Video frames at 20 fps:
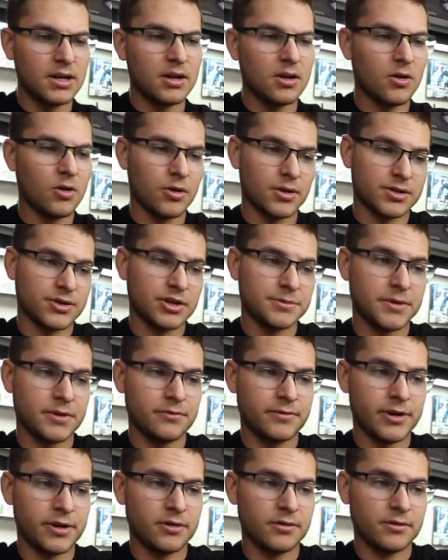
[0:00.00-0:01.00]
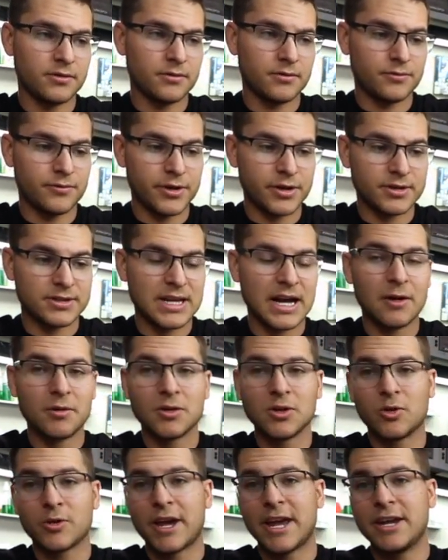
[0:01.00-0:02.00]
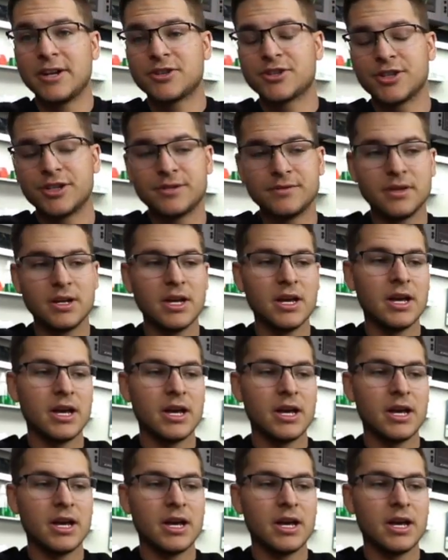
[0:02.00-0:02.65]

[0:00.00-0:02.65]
or excuse me, rear tower location,